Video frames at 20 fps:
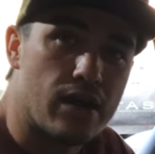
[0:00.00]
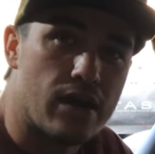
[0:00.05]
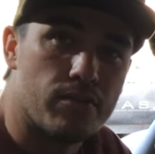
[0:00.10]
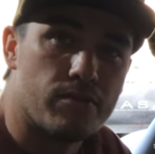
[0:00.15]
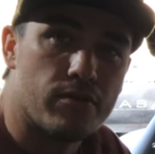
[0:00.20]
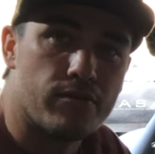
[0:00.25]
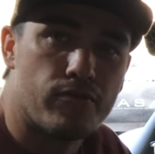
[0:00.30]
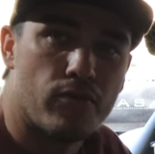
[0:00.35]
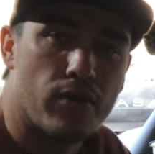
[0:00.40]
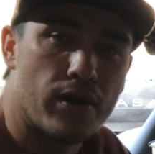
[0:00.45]

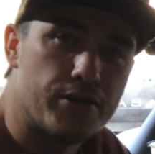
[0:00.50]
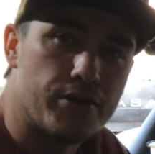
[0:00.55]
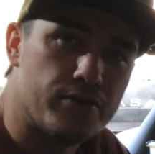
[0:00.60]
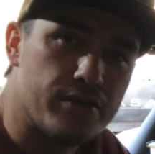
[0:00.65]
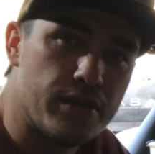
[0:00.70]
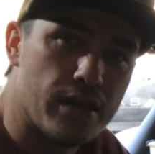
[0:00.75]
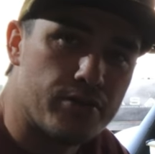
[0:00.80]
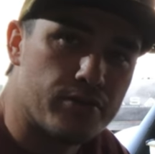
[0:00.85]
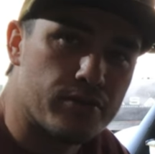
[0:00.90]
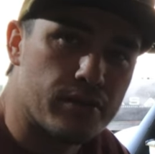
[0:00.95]
out before I
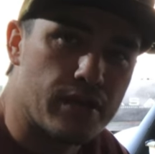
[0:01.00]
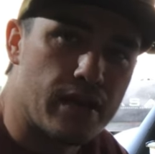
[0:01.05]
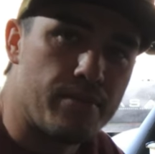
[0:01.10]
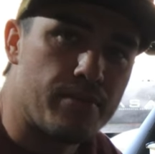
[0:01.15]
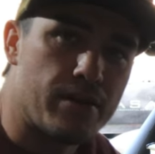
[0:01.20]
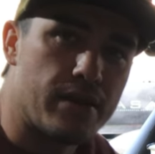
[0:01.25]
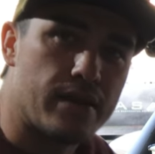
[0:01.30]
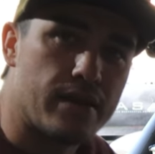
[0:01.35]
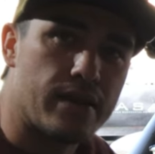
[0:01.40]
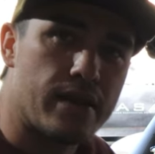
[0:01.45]
do the
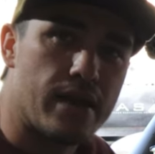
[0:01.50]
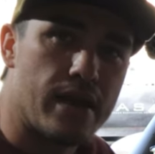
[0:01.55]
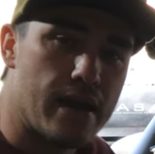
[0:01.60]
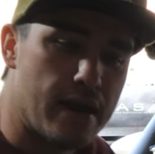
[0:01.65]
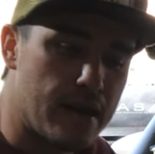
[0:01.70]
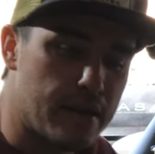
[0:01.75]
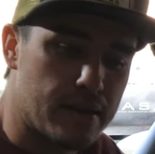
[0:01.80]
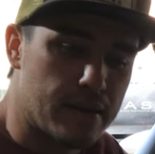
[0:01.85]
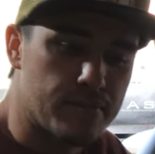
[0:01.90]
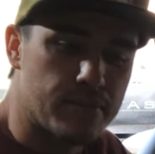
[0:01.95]
underlayment,
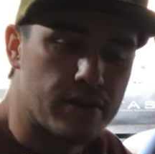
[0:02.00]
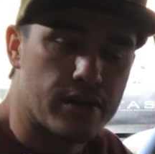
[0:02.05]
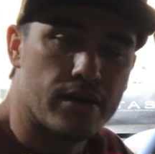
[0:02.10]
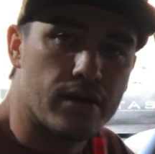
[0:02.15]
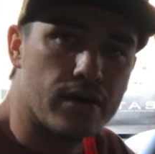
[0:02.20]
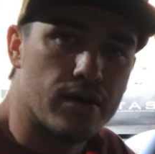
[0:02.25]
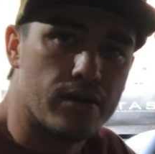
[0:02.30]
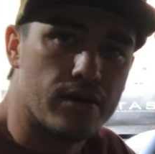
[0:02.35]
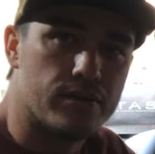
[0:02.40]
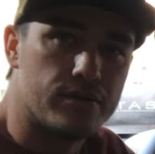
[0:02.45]
and I'm going
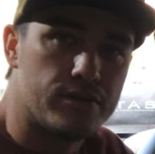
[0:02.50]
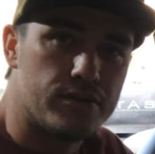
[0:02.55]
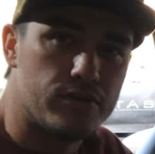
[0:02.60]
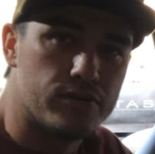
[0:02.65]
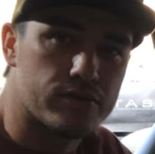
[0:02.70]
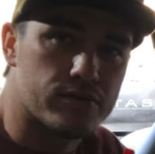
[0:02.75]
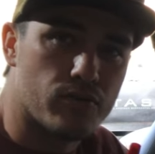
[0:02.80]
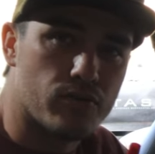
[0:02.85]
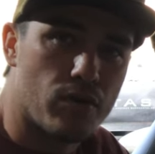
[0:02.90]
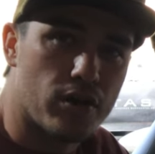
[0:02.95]
to
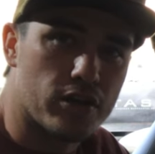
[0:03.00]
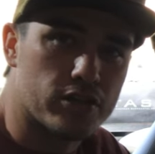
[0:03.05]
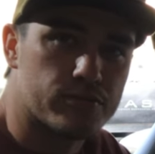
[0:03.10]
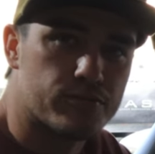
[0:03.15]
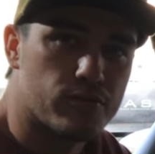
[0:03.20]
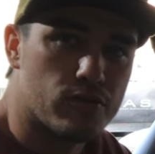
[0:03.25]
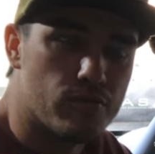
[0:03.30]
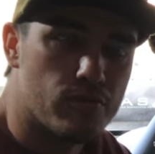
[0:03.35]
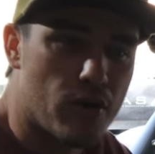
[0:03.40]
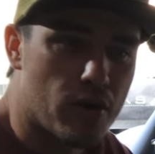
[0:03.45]
use a
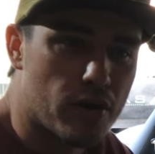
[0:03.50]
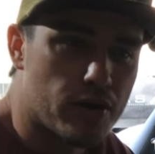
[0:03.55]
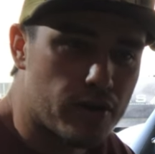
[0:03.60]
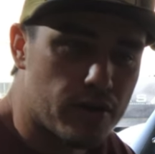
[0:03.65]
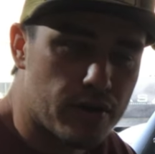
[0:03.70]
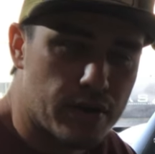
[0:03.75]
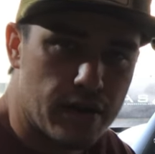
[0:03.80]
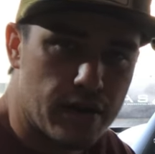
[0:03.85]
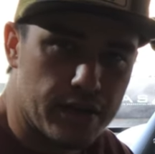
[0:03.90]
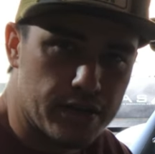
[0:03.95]
washable
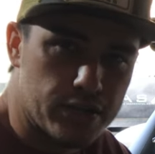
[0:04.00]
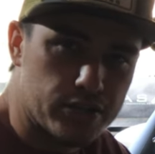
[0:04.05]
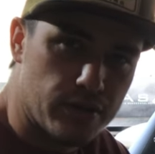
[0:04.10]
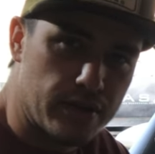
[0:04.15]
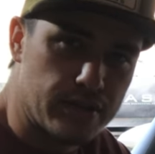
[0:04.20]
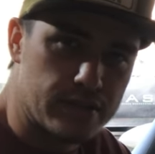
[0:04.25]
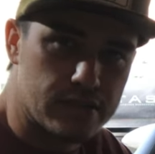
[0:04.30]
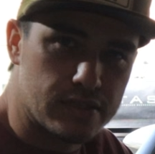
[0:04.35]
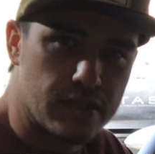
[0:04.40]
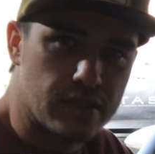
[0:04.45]
marker and kind of
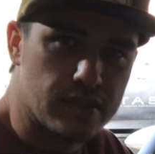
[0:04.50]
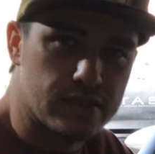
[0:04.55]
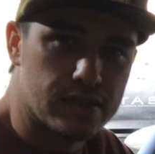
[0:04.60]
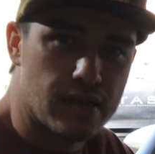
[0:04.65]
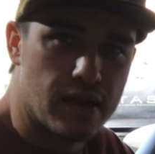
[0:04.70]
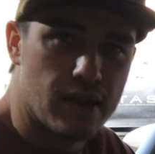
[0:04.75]
trace things